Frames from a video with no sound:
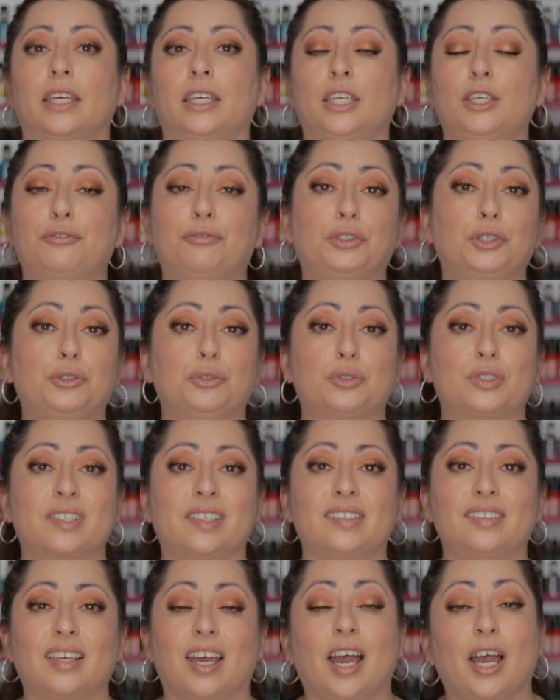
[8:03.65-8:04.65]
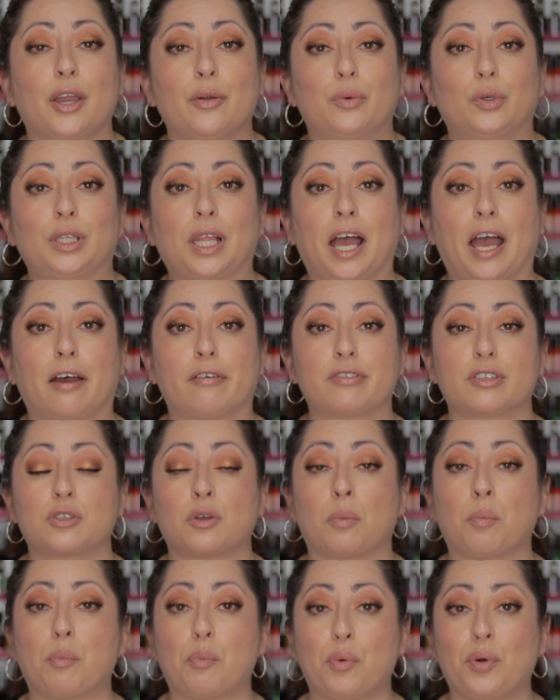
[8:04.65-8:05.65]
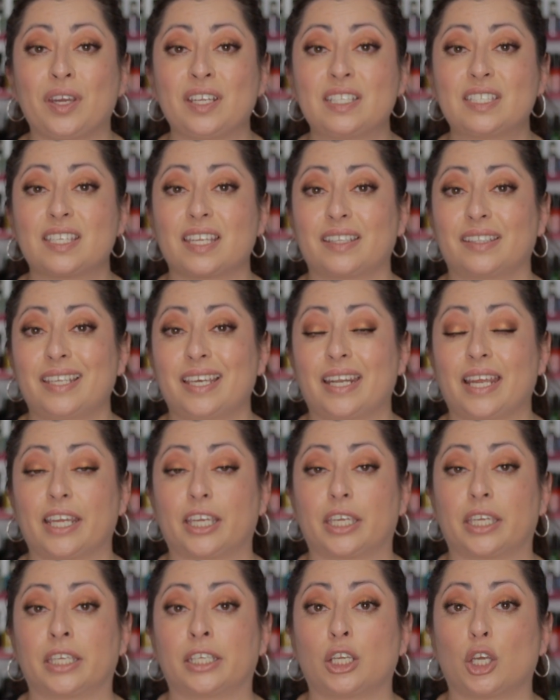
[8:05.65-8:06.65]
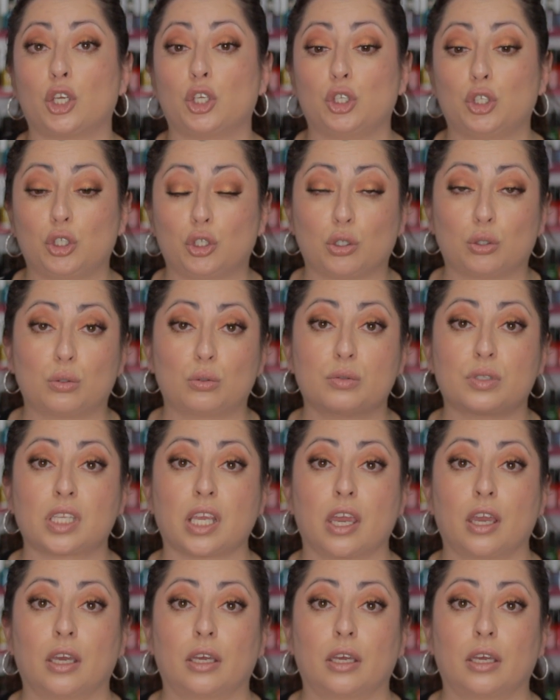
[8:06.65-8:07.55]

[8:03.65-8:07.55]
If you use it, I will have some points that I can use